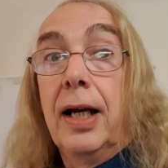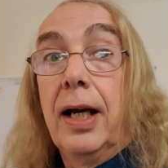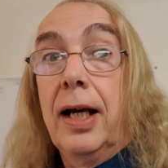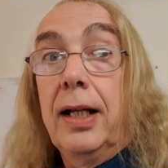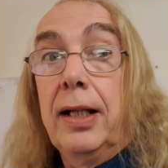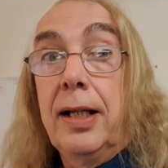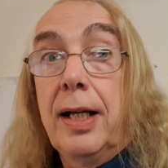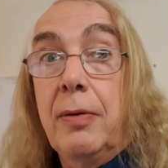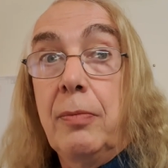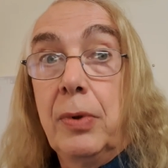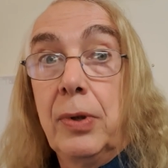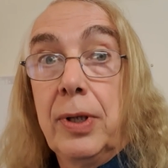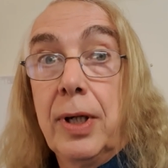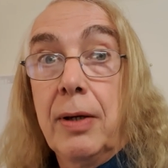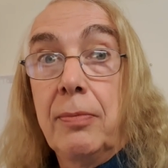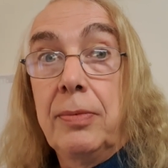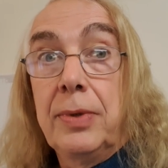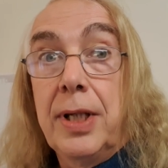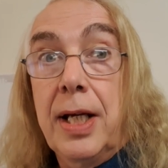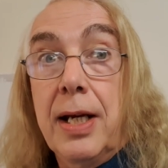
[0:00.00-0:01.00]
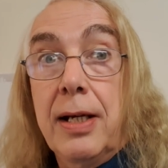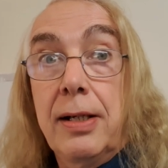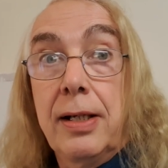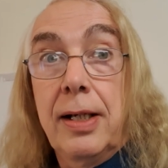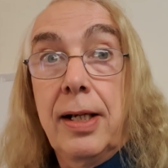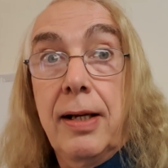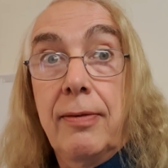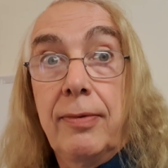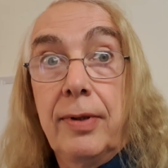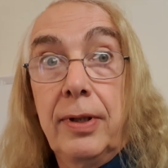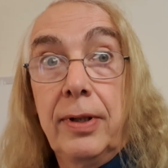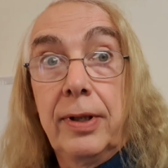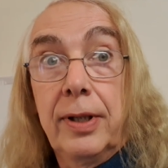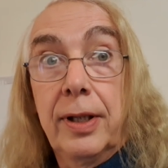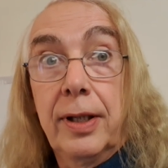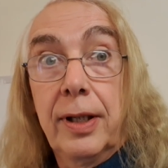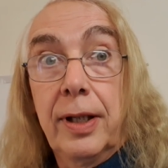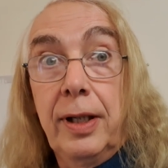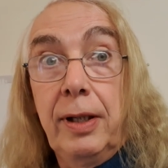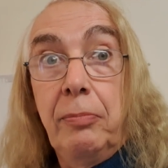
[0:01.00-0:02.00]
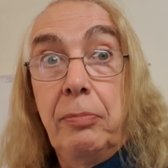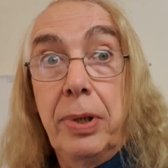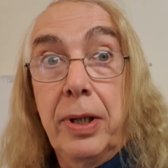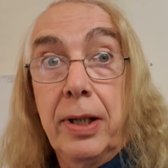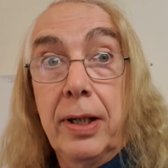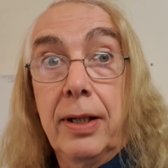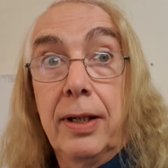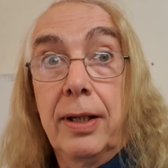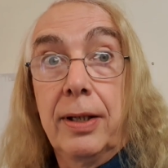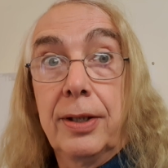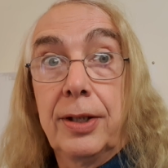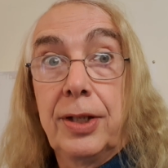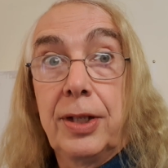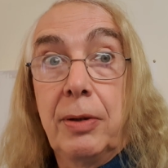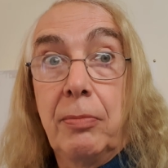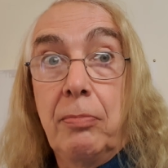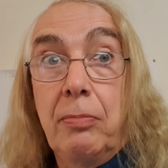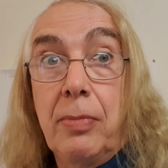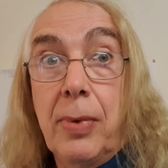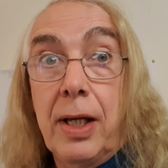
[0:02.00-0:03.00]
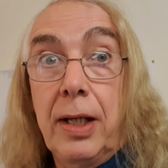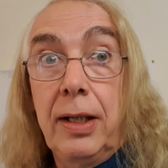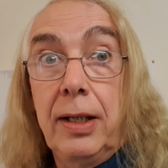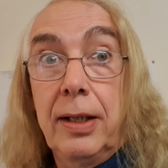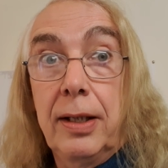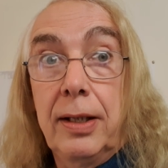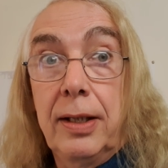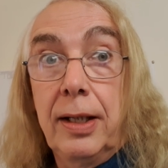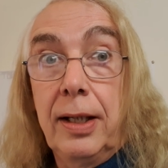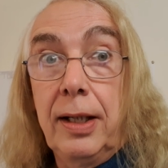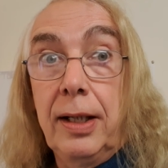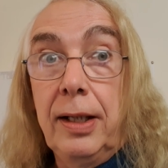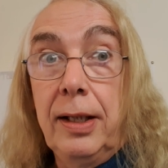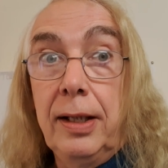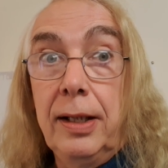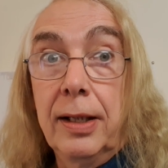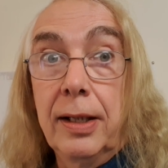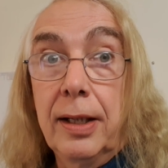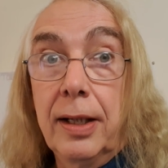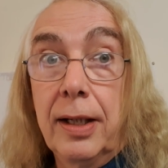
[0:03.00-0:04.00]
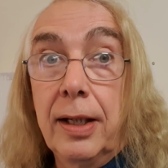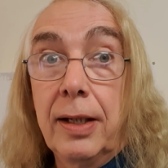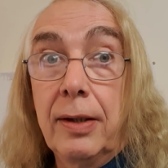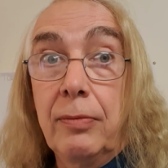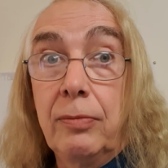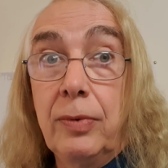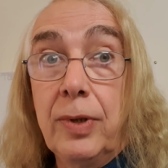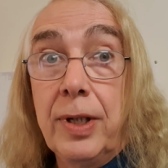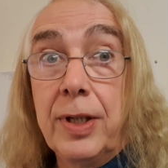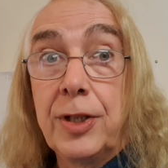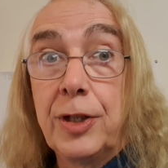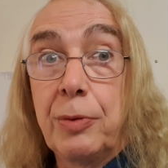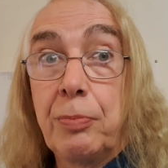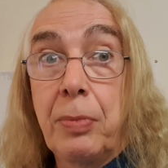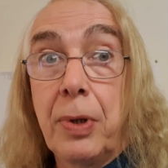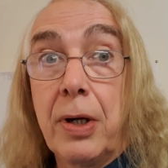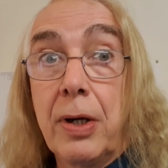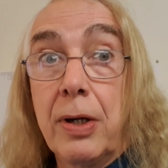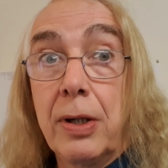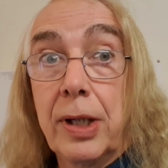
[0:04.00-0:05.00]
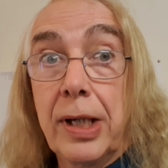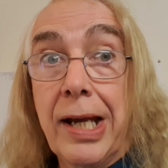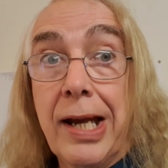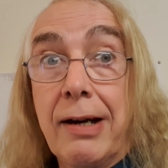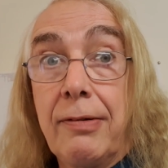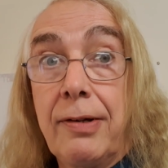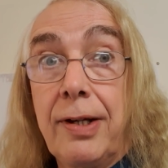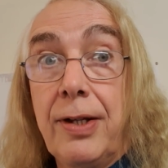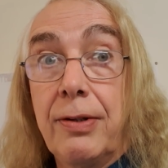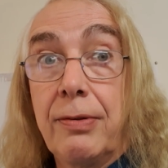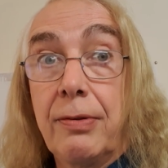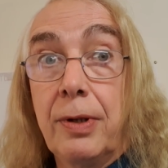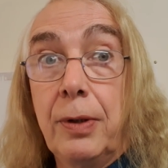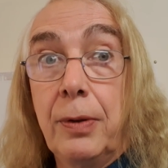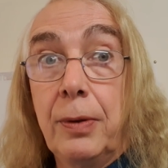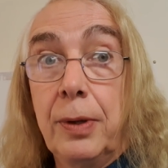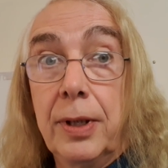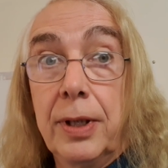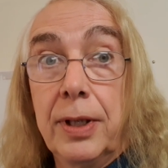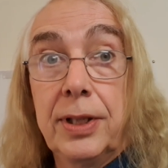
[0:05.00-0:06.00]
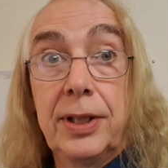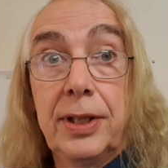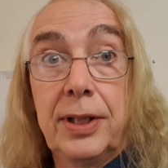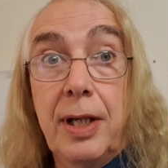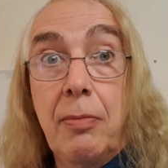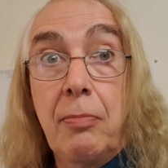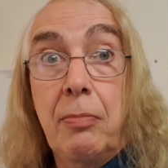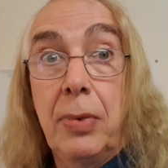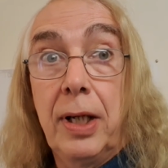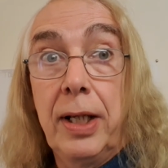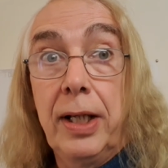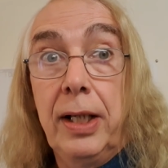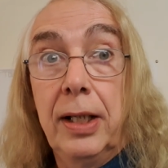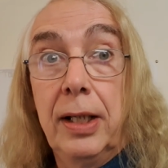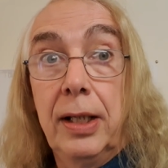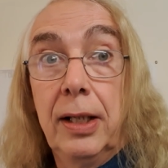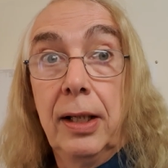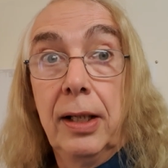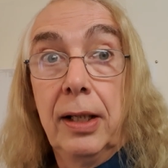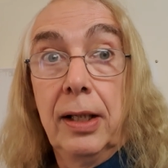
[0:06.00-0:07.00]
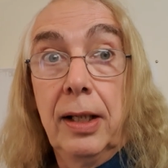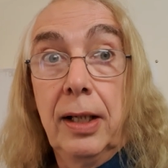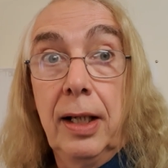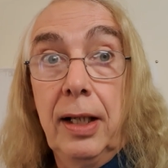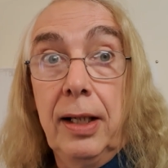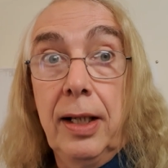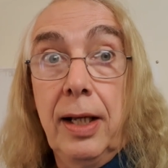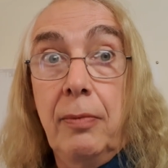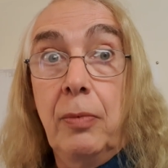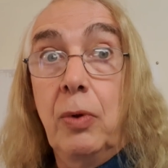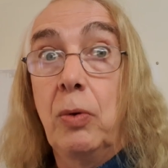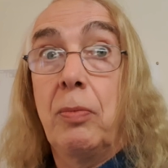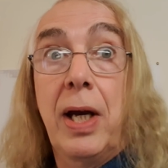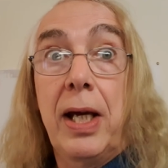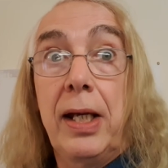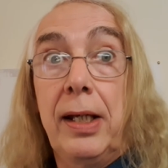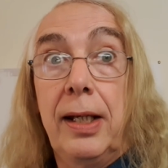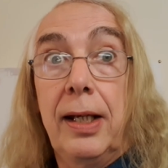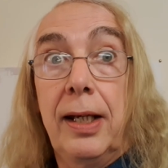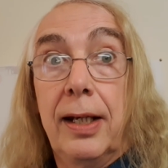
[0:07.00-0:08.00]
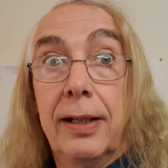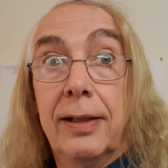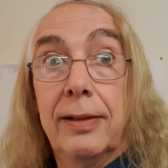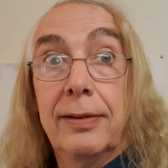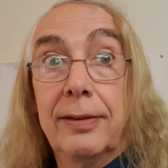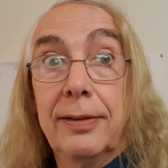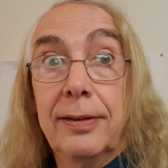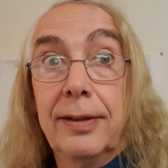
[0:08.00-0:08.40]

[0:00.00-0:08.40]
And then we'll come down and have a look at the parts to make the uh, rear spar carry through assembly. And then we'll make it.